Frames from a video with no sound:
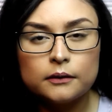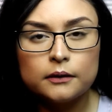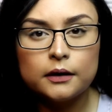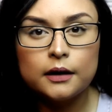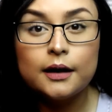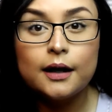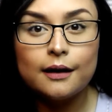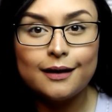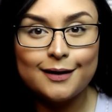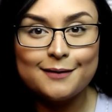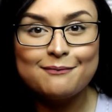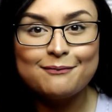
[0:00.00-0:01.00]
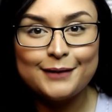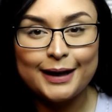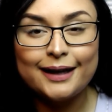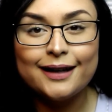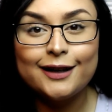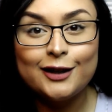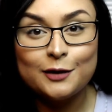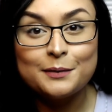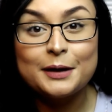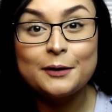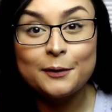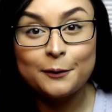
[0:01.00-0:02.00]
look up mica
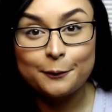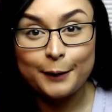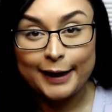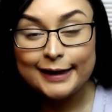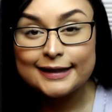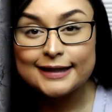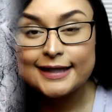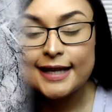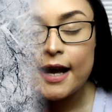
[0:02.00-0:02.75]
human rights.